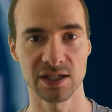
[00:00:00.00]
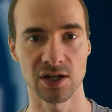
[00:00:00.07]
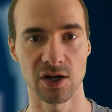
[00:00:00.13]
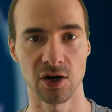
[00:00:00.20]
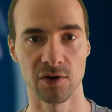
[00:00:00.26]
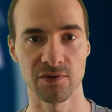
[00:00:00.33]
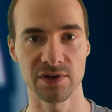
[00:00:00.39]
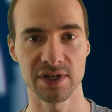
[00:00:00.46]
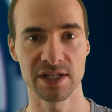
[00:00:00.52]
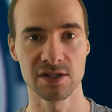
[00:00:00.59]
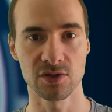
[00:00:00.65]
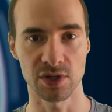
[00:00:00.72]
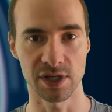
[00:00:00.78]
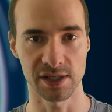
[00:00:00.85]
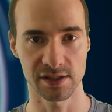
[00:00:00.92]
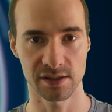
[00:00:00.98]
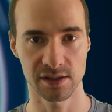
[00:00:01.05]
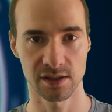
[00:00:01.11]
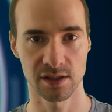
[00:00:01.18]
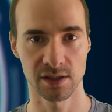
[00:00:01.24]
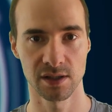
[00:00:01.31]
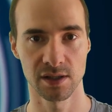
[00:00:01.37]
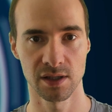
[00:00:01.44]
of interest.
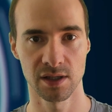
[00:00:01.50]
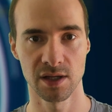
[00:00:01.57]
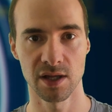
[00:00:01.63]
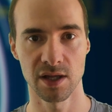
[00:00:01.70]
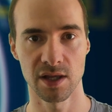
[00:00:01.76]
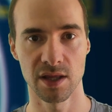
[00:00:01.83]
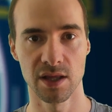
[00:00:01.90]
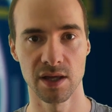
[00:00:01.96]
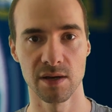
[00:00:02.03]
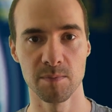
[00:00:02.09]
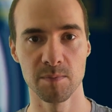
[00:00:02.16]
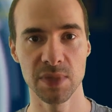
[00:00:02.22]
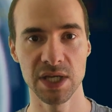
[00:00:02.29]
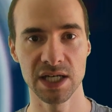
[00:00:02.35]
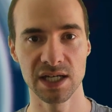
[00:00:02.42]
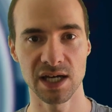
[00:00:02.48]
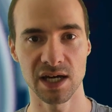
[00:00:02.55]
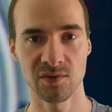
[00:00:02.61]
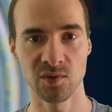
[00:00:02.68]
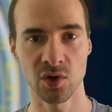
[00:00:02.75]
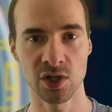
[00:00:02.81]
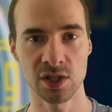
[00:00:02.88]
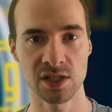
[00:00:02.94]
The media
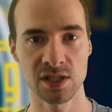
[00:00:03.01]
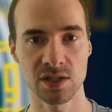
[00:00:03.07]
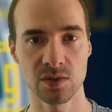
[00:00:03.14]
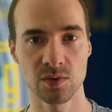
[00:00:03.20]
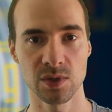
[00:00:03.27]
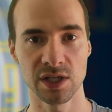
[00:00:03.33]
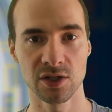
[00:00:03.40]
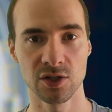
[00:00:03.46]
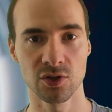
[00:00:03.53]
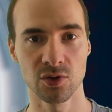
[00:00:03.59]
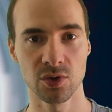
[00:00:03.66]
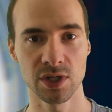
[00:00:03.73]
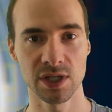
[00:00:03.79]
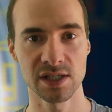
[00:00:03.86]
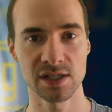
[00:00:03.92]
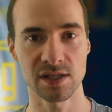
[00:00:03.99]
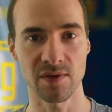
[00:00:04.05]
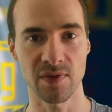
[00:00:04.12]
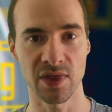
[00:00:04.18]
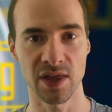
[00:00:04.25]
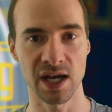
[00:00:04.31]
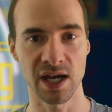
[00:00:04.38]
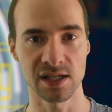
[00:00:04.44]
wants to increase
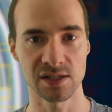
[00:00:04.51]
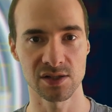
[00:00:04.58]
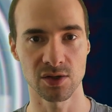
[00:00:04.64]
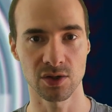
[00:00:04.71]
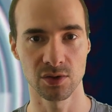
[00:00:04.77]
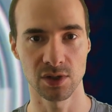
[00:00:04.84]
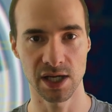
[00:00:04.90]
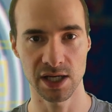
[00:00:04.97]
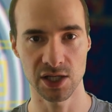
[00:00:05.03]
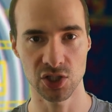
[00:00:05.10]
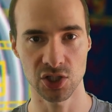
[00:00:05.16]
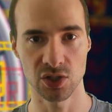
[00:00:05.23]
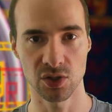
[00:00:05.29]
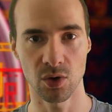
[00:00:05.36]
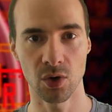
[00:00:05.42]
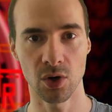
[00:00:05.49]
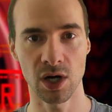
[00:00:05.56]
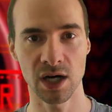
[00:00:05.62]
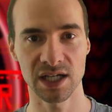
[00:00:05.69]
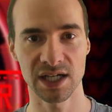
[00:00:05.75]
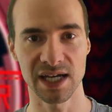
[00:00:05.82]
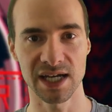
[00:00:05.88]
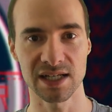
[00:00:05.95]
their circulation
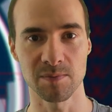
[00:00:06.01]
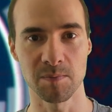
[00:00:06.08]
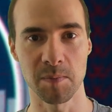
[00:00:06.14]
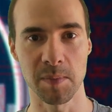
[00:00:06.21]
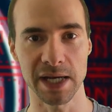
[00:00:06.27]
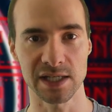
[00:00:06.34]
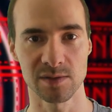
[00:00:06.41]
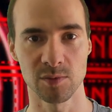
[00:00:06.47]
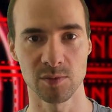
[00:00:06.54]
or get maximum